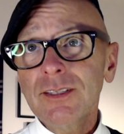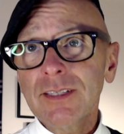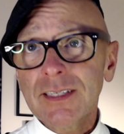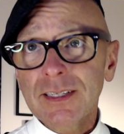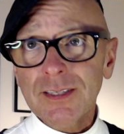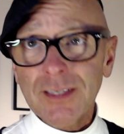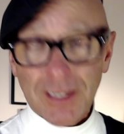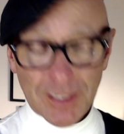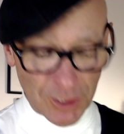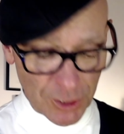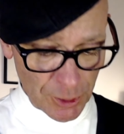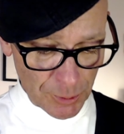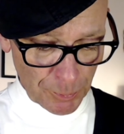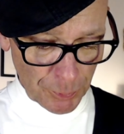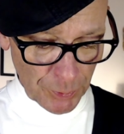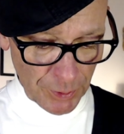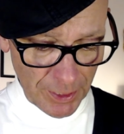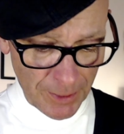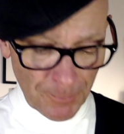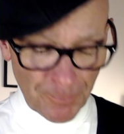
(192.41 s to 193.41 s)
is a
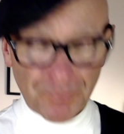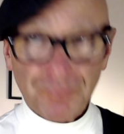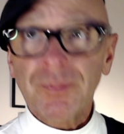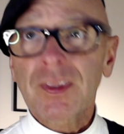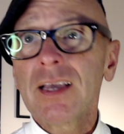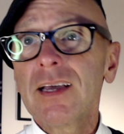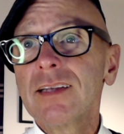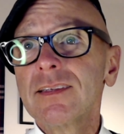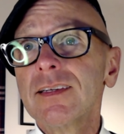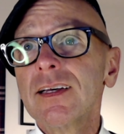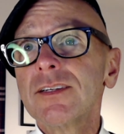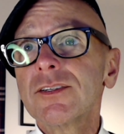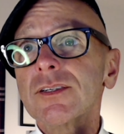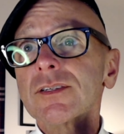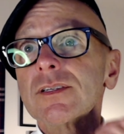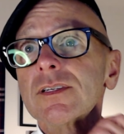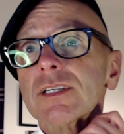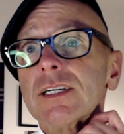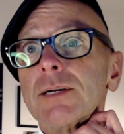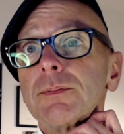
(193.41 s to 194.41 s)
spree. Had that
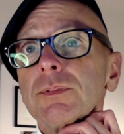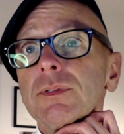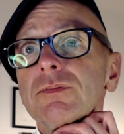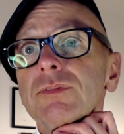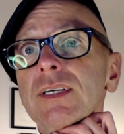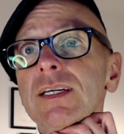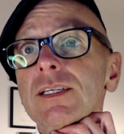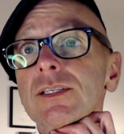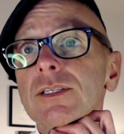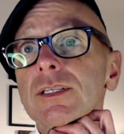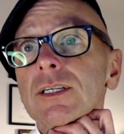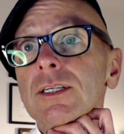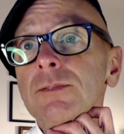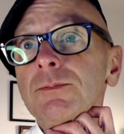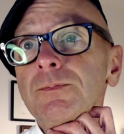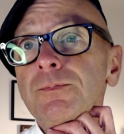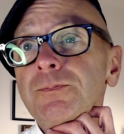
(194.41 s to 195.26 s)
just a couple of days ago.